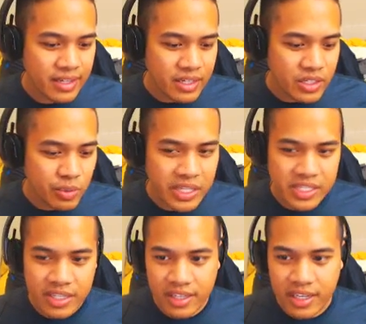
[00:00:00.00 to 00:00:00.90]
So
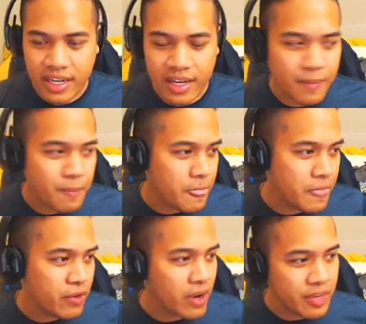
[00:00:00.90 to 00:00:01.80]
basically,
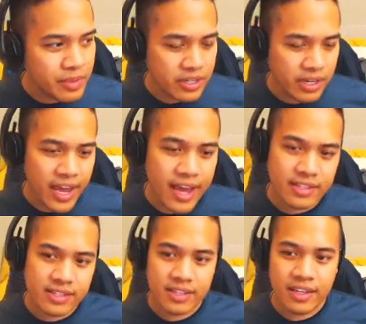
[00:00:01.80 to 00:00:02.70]
your enemies are
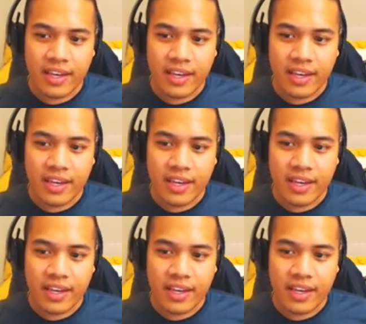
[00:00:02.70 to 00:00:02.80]
cats,